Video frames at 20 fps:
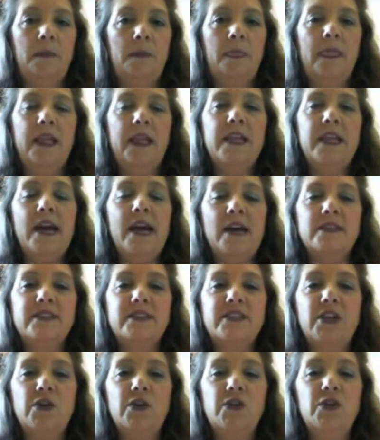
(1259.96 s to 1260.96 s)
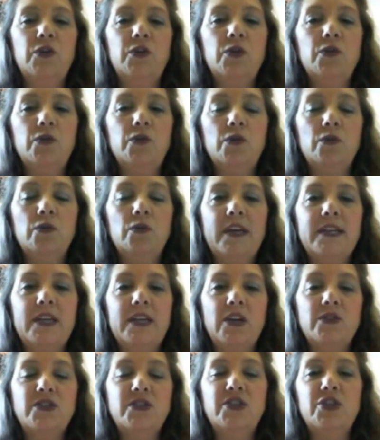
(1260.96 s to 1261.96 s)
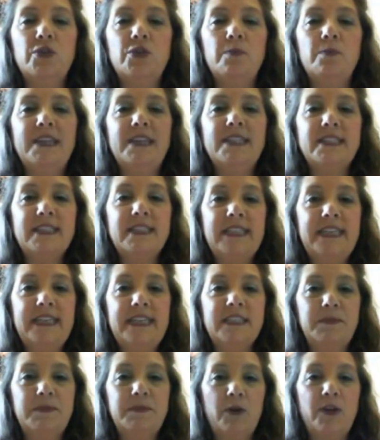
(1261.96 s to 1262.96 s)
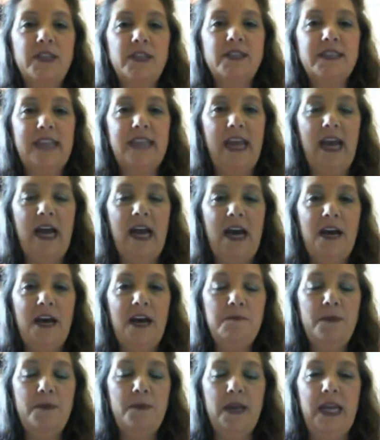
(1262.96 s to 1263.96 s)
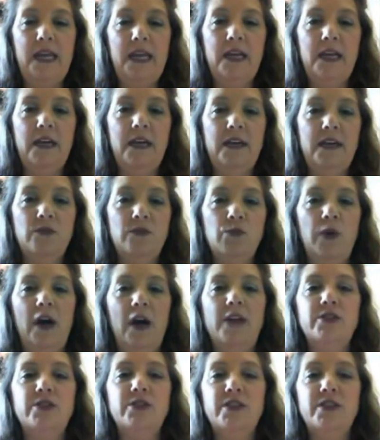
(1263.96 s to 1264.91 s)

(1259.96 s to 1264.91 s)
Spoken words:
Yeah, so you can go to your My Disney Experience app, and under the